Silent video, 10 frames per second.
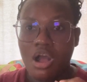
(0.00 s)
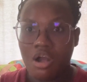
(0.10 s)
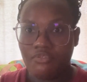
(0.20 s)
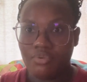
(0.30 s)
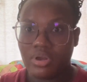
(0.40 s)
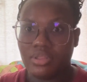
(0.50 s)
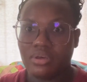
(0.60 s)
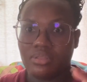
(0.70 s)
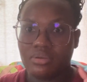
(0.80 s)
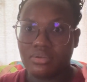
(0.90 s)
of one of the
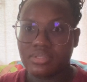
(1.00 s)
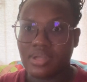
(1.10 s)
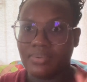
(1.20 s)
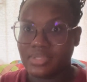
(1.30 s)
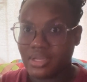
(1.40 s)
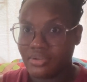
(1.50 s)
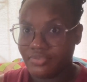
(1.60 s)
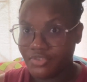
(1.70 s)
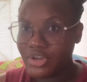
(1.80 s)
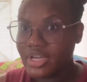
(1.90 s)
other nurses that was at the
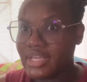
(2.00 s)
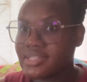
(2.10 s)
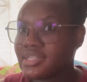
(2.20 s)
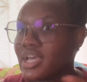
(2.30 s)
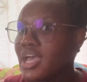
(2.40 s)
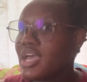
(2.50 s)
front desk.